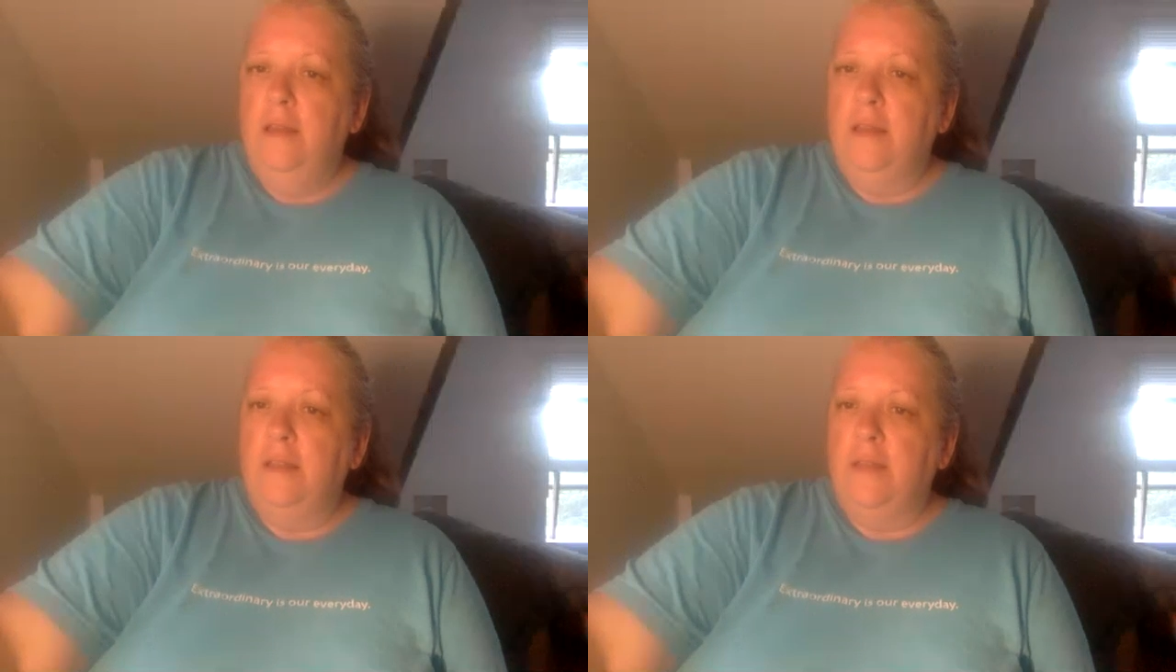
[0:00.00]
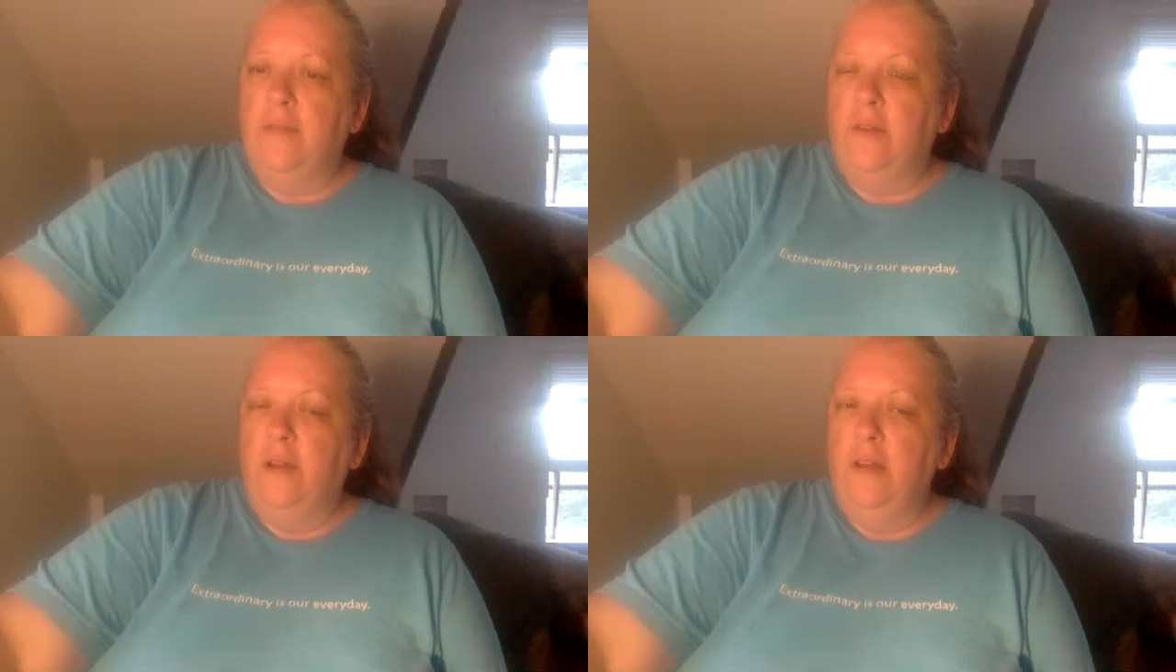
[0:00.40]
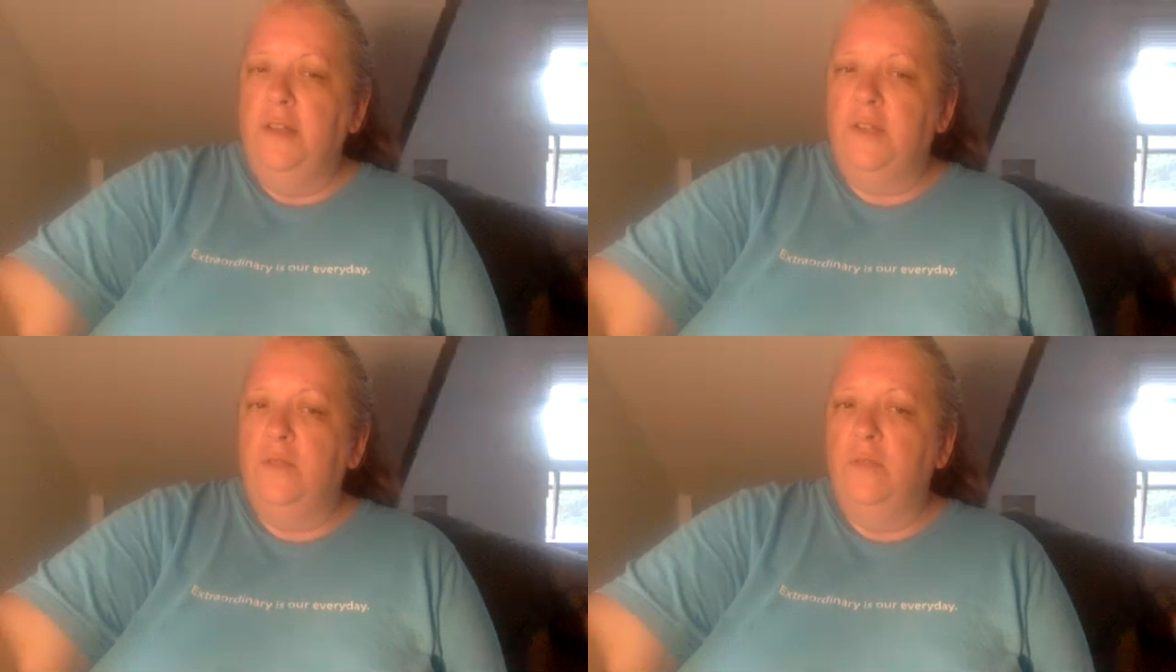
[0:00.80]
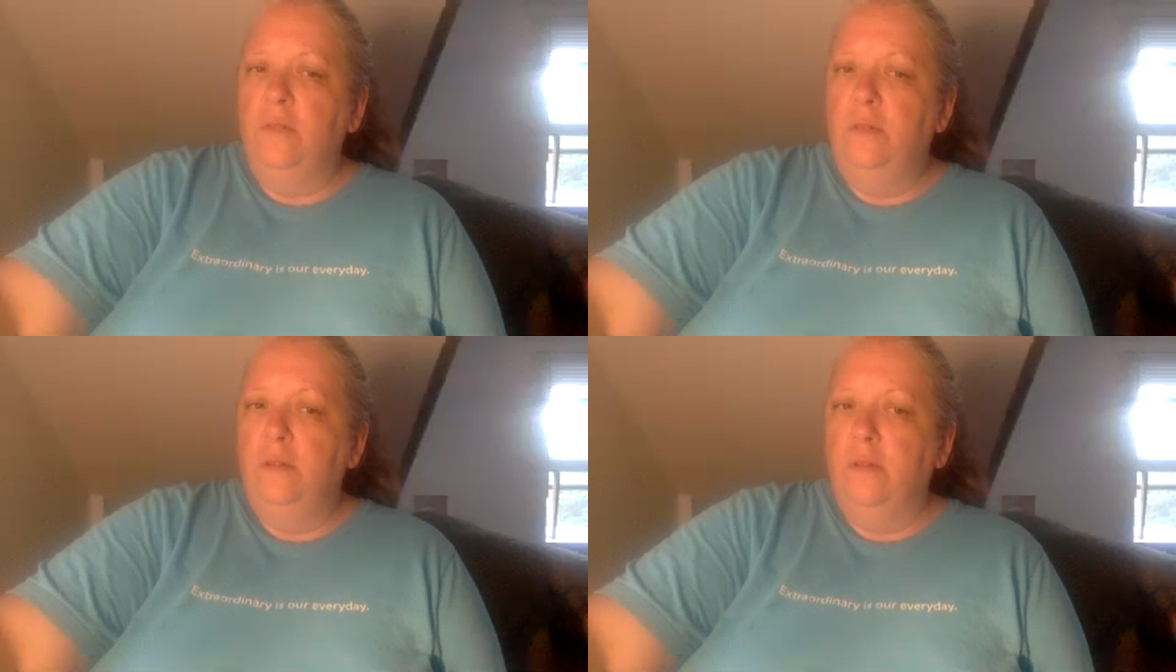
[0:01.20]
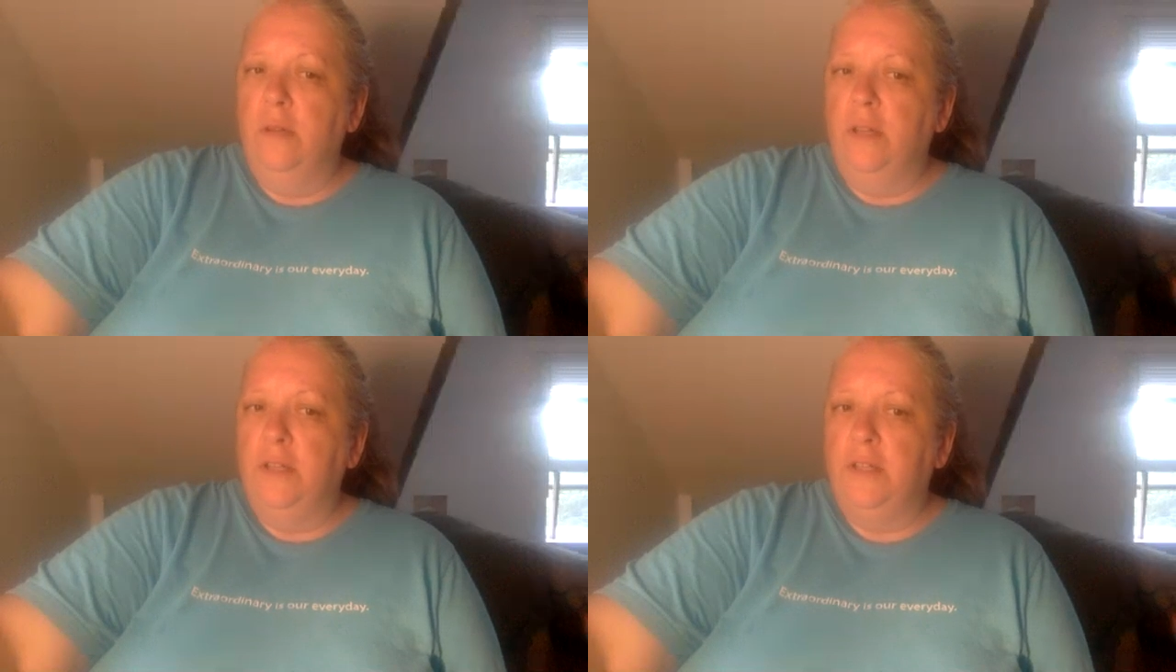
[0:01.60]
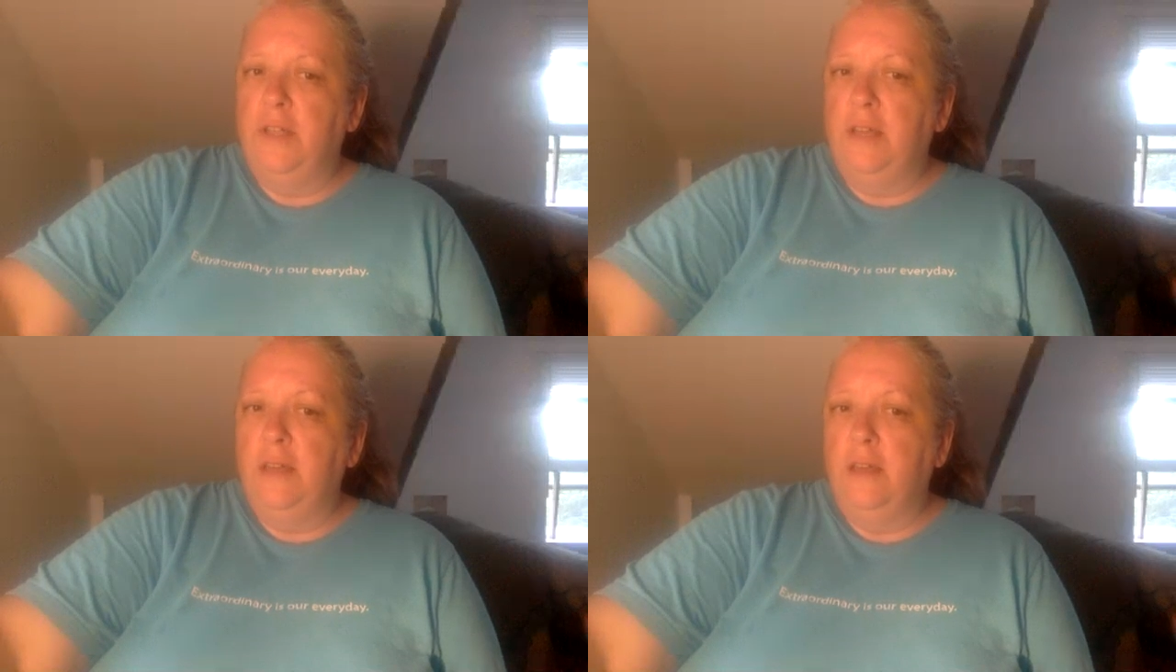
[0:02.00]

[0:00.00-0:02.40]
I guess after high school, or you just take